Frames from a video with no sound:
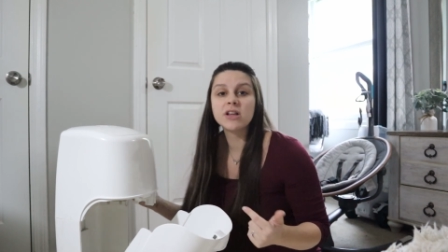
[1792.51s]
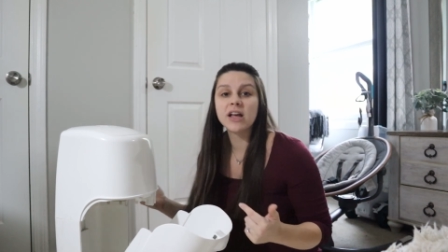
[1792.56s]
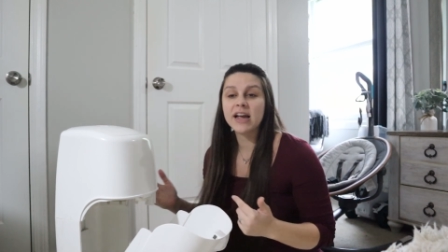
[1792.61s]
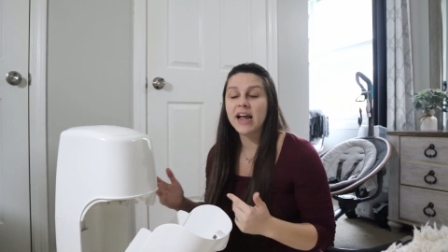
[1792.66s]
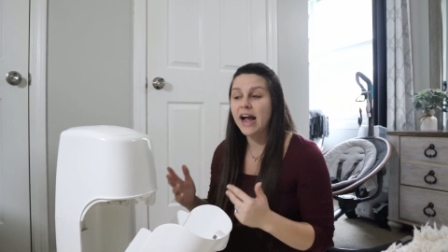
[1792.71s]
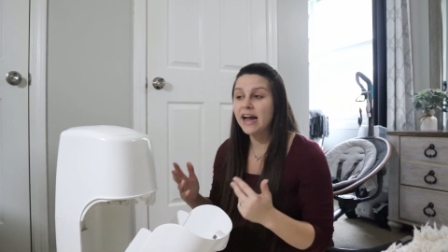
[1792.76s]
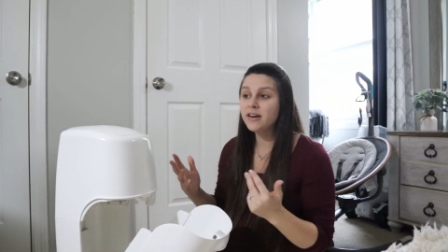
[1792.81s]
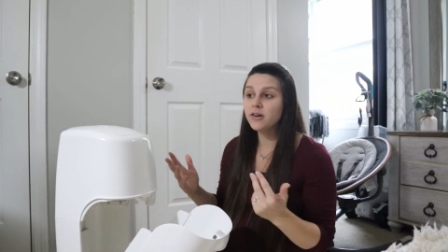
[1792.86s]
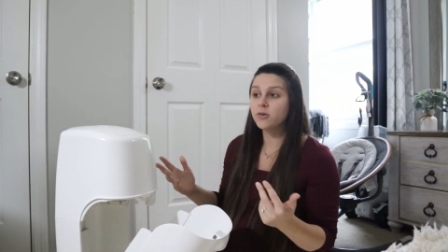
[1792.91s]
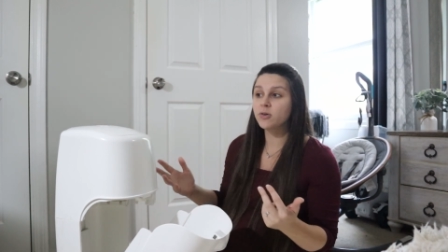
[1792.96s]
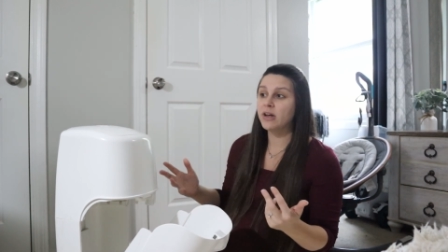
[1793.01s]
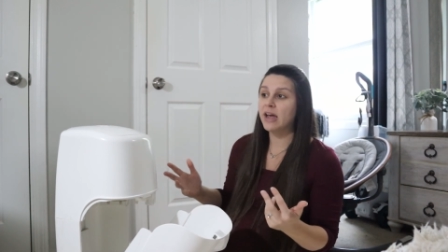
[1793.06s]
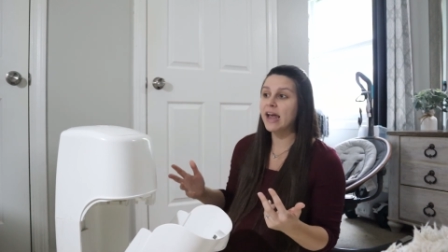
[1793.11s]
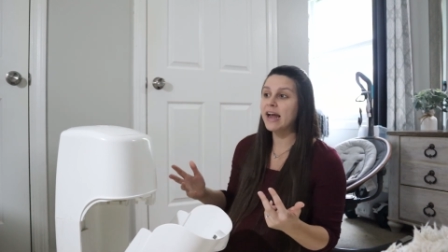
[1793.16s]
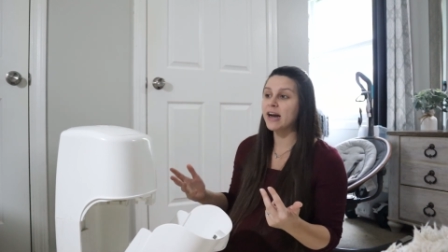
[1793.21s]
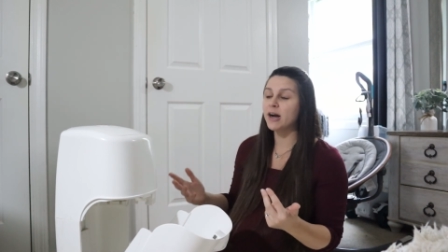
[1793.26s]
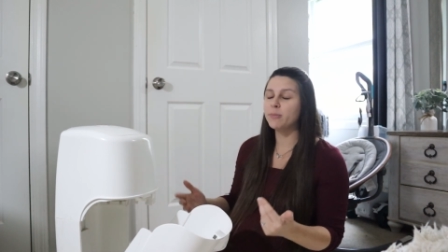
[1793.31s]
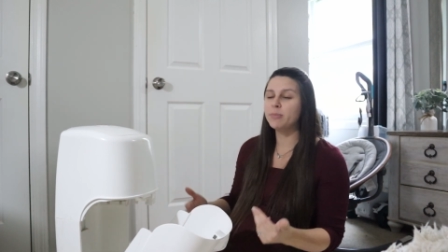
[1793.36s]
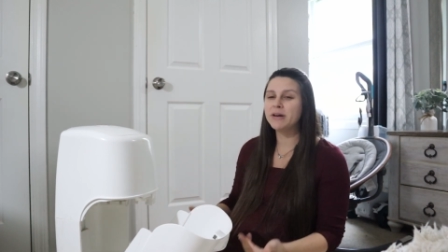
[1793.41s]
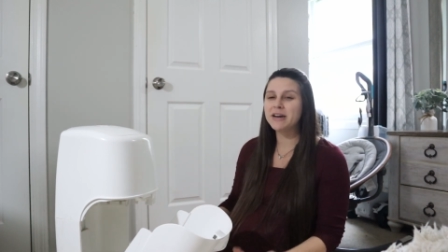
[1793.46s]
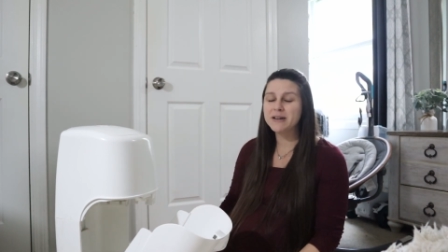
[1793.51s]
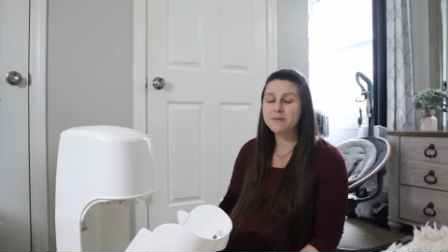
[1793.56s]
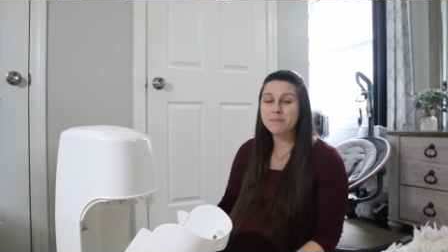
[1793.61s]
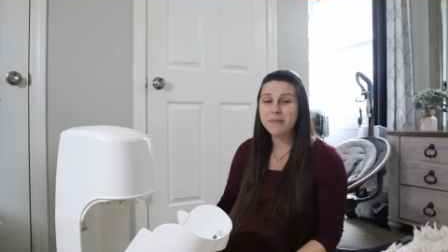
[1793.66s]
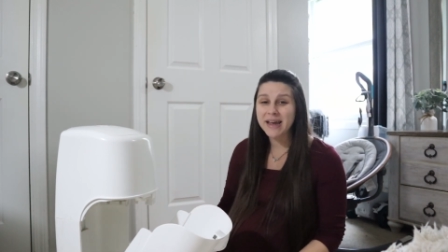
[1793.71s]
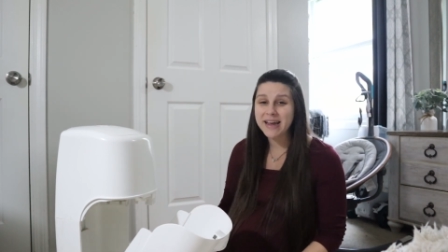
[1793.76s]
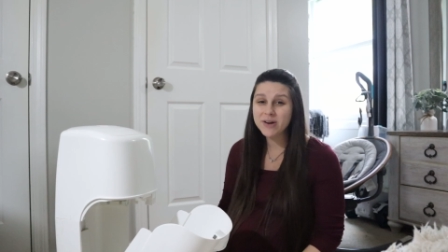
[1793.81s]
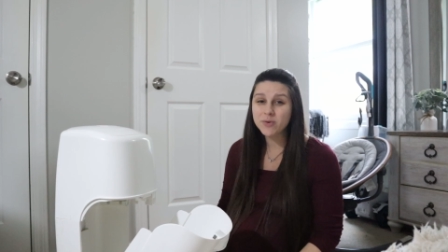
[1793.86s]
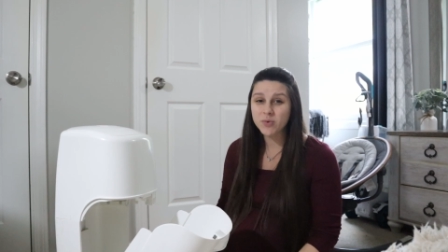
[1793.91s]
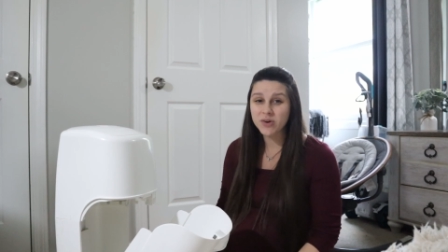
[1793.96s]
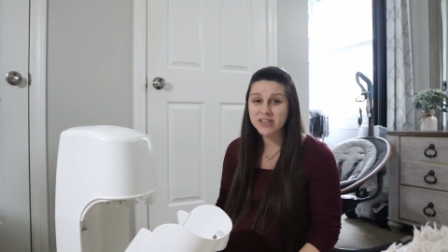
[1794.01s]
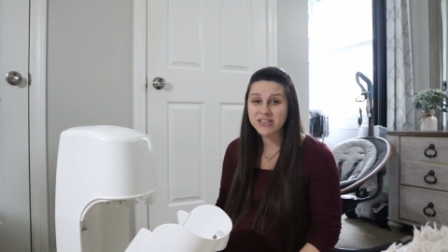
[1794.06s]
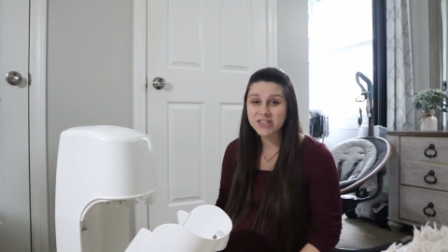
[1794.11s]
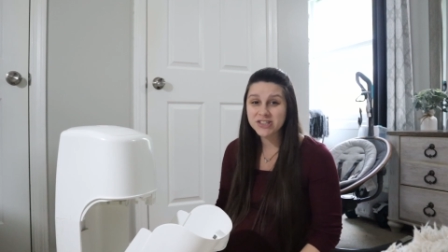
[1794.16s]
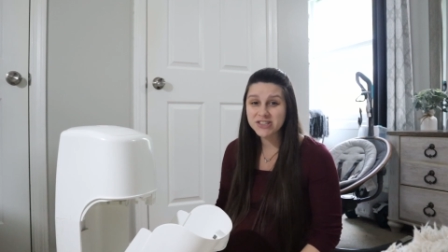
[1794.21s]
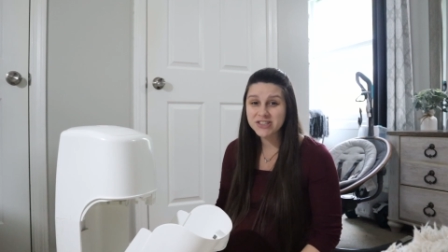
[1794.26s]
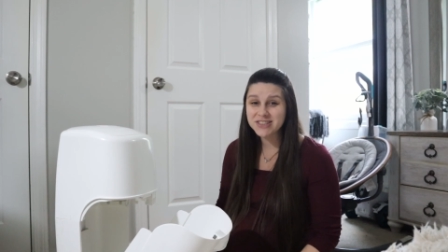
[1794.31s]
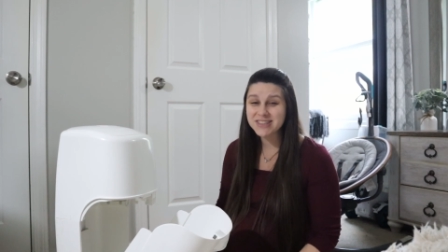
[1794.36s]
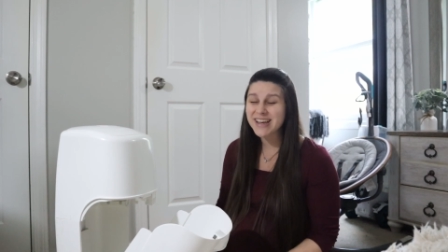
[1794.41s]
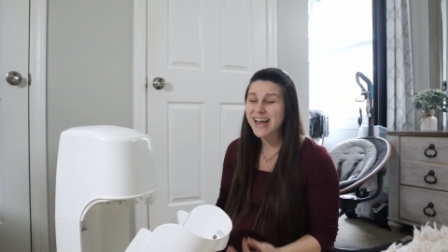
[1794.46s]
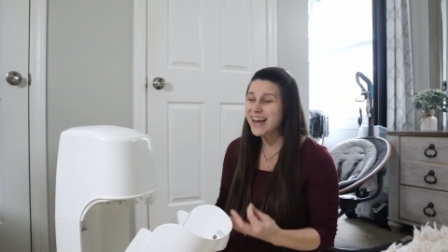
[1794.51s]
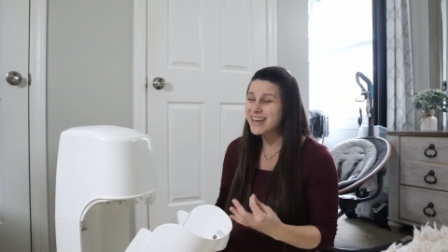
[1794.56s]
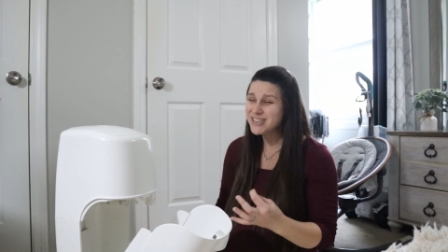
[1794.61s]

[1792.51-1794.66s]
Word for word: like I don't care, but in Maine winters,